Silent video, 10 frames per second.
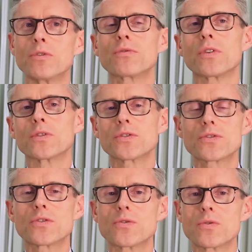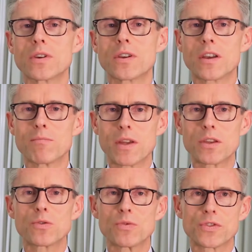refers to a
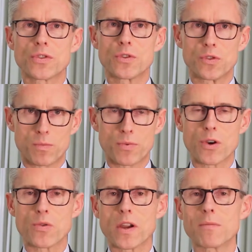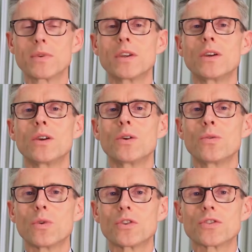medical research program
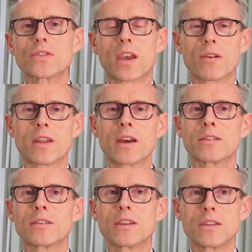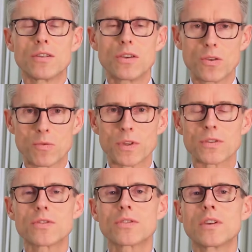which is carried out in
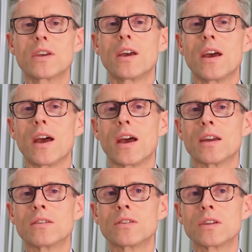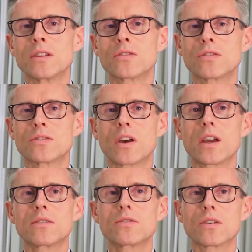humans, and it's
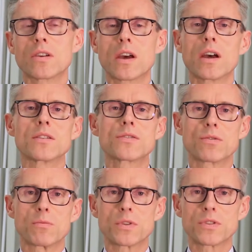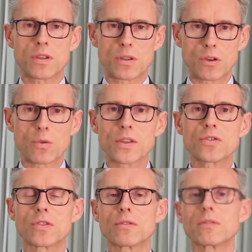designed to answer a particular
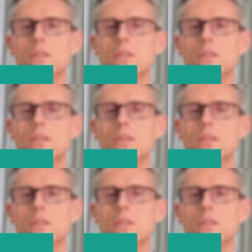question.